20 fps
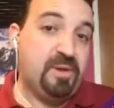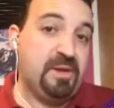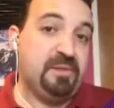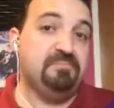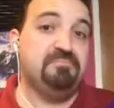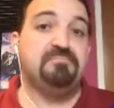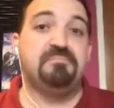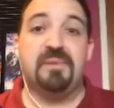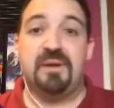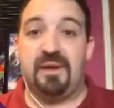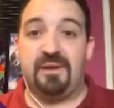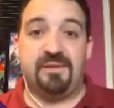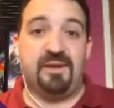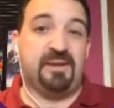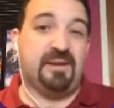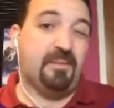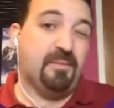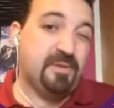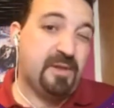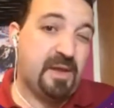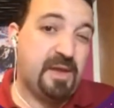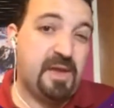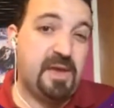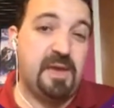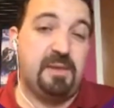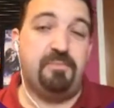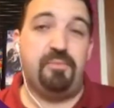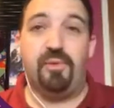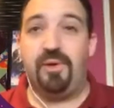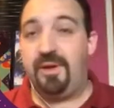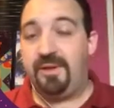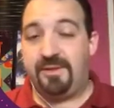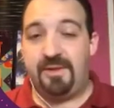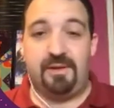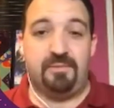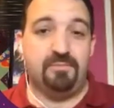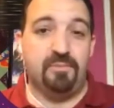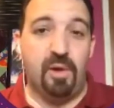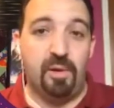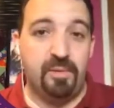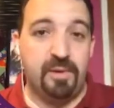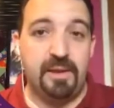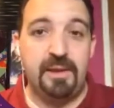or we just looked at it, or